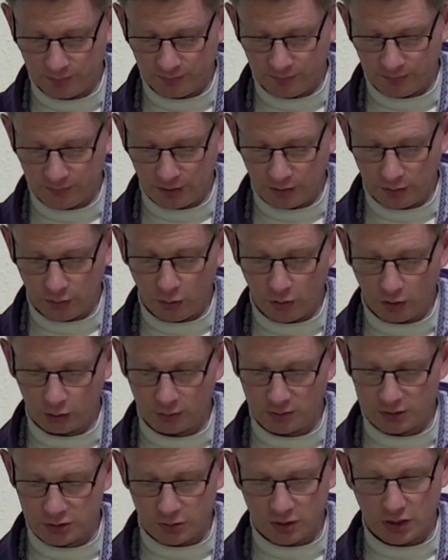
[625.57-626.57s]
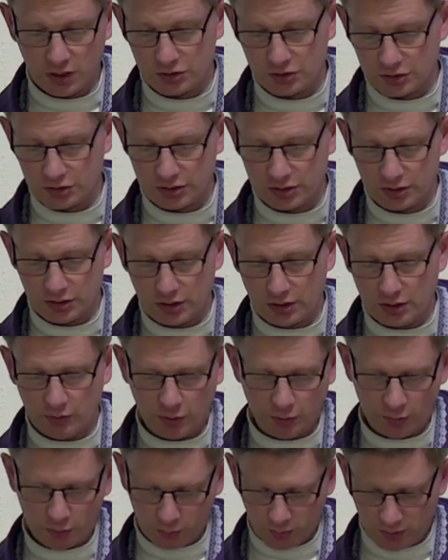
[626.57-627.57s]
There'll no longer be two nations. We
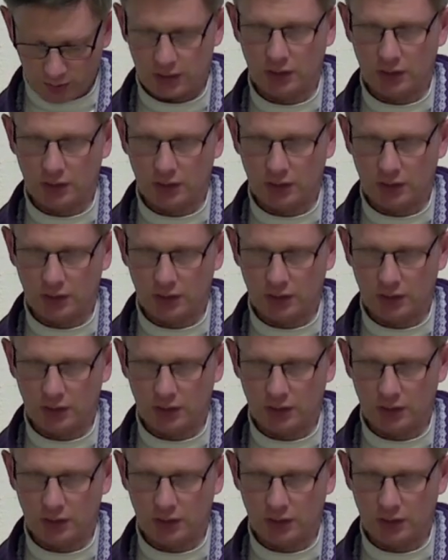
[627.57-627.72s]
won't go into